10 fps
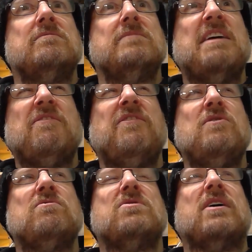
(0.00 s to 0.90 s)
It
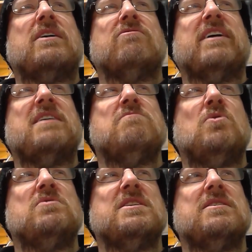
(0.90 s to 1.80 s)
feels like a Rick and
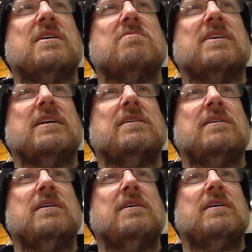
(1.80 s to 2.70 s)
Morty type thing.
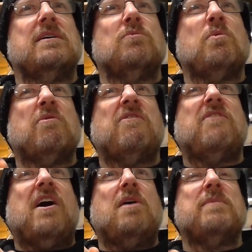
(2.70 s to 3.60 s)
We were
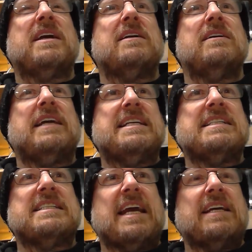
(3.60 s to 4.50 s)
farming
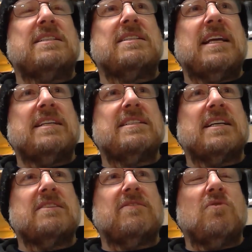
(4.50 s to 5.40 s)
insects
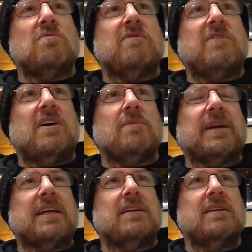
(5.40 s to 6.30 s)
farming.